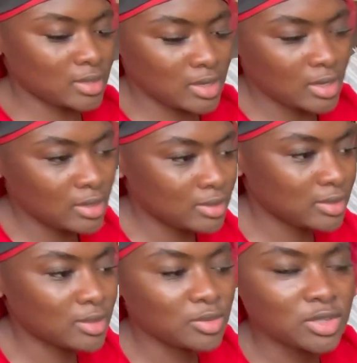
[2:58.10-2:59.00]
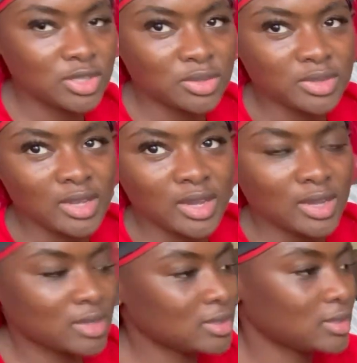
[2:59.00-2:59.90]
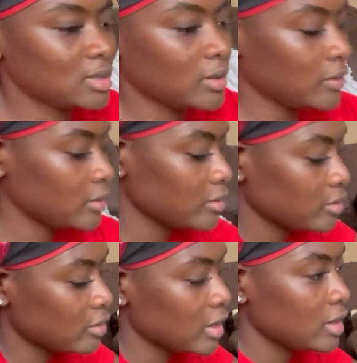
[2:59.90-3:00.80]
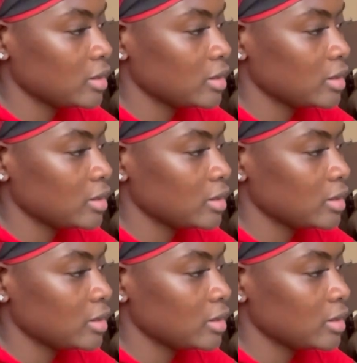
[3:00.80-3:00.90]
kids suitcase. So right